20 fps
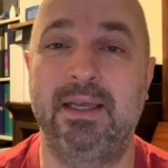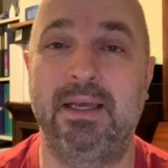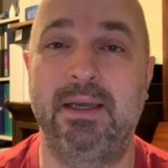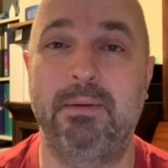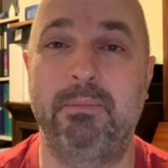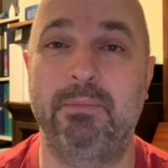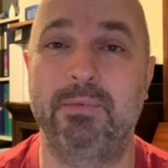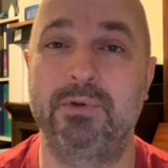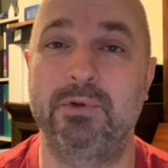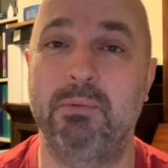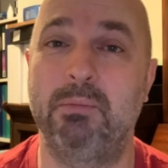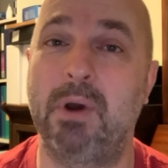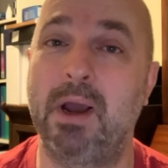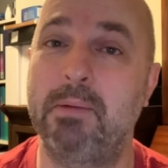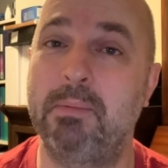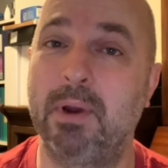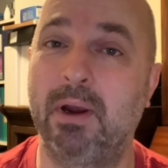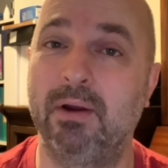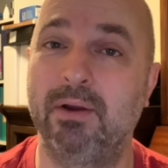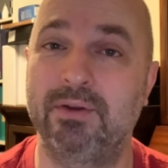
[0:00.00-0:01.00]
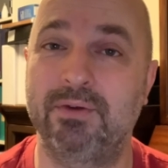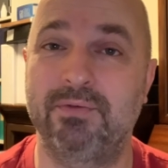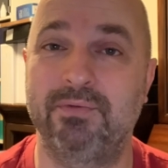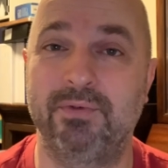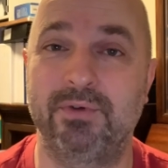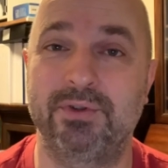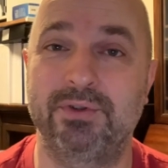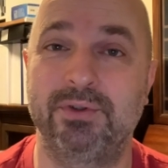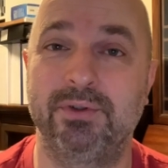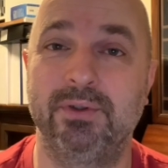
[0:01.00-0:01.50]
Um, so my parents
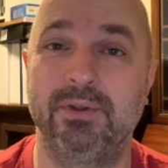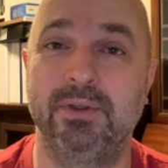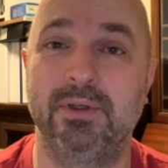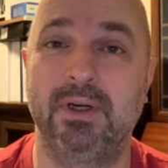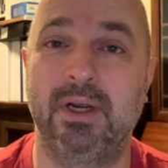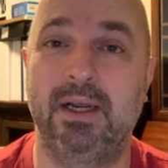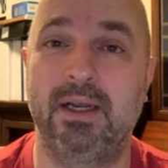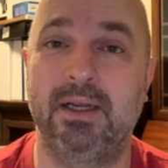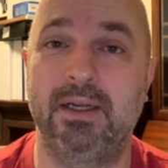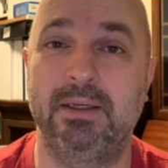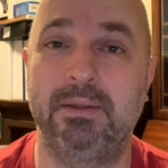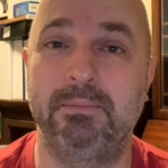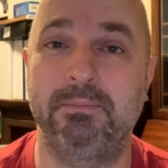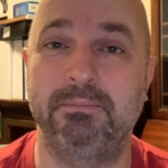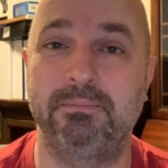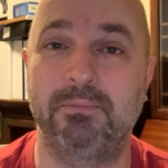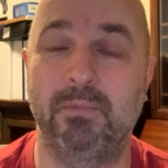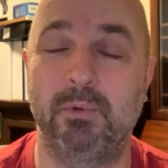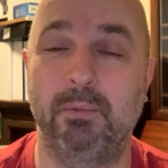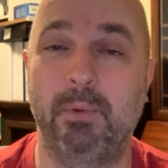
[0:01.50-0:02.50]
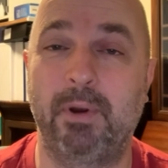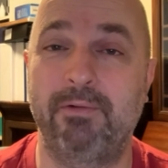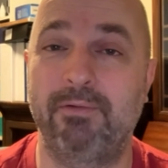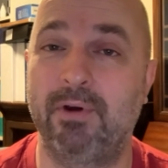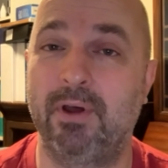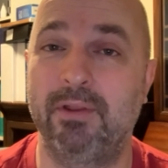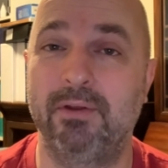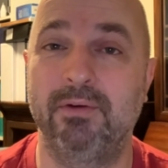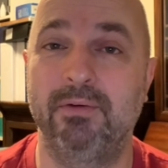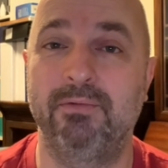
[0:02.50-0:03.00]
for sure, um, or my
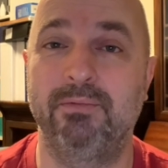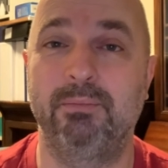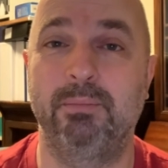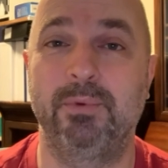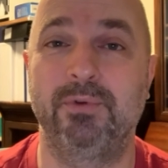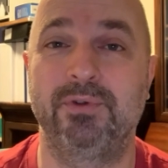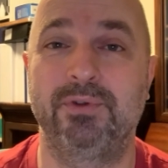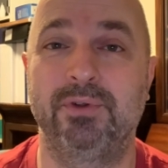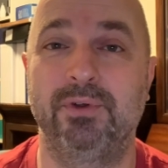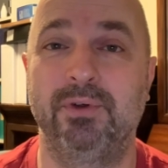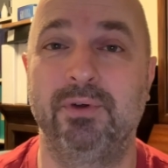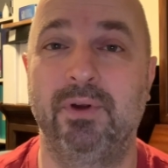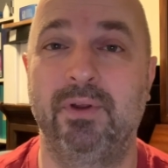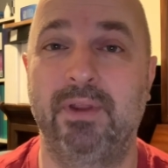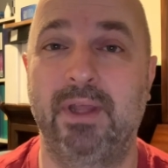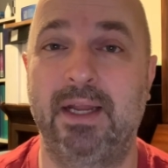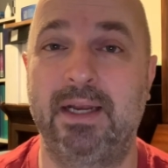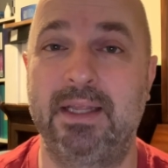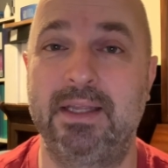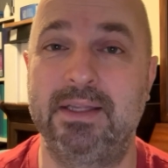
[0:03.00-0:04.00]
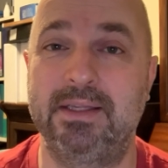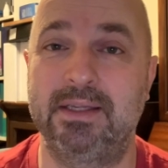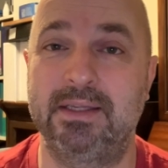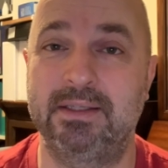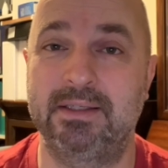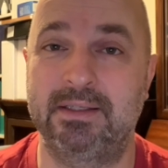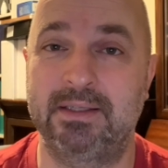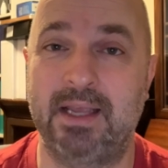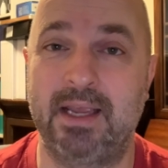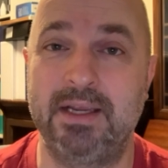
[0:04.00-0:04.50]
father for sure, that his
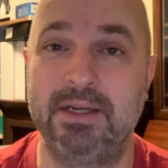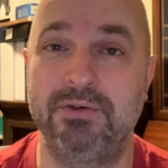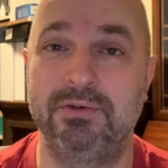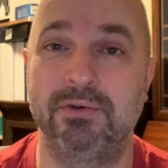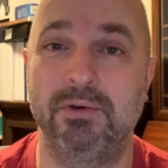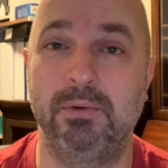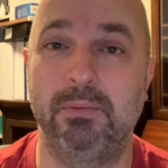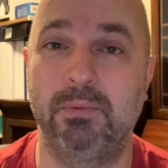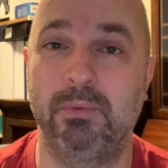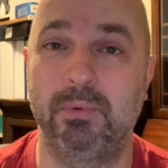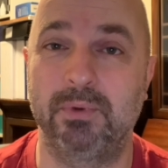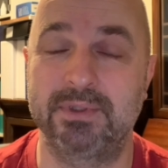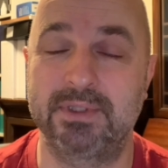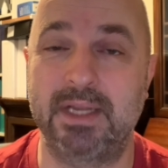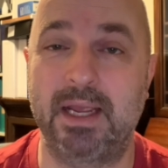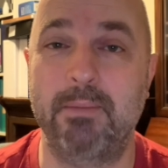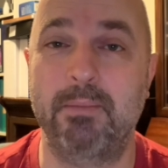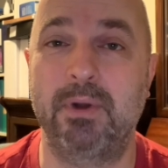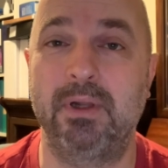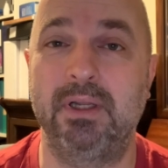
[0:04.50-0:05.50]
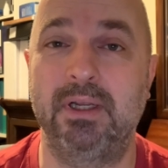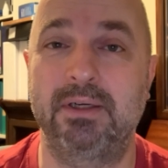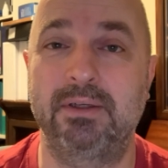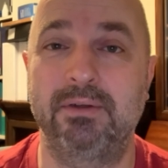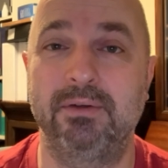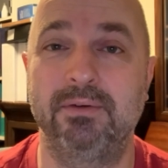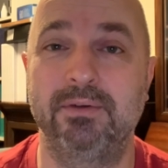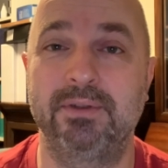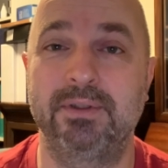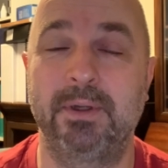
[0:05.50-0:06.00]
age group were stamp
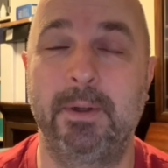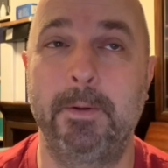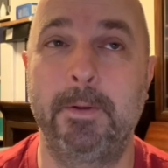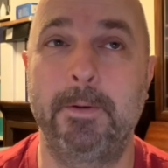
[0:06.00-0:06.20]
collectors.